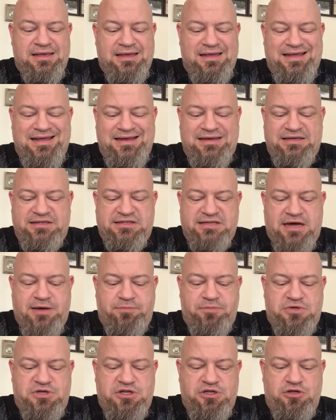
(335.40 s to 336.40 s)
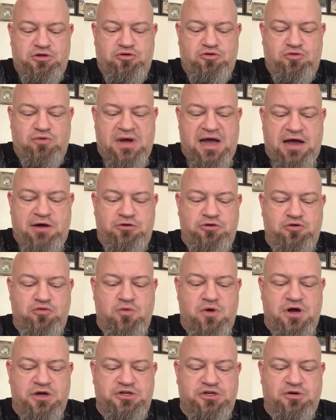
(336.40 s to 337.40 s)
It is up to you how you
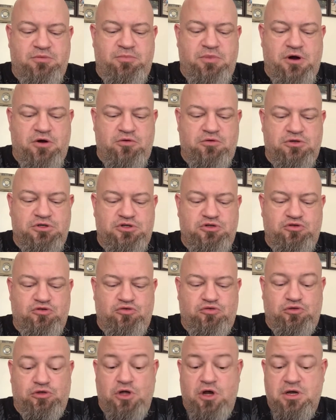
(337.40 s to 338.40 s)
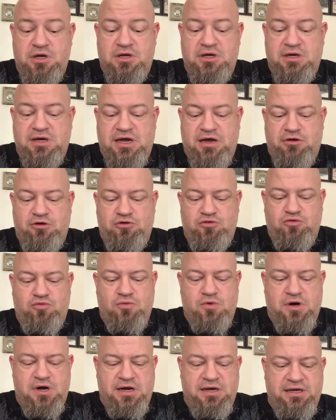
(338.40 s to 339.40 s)
want your boat to look, how you
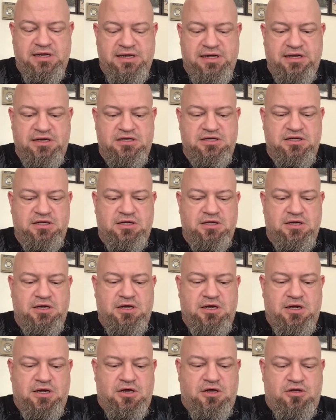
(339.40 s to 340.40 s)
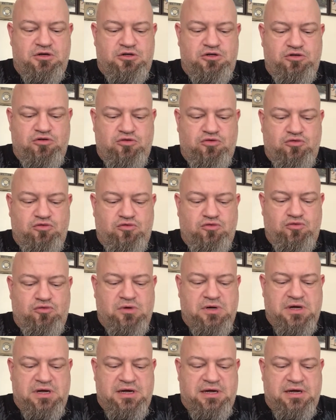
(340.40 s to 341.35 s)
want it to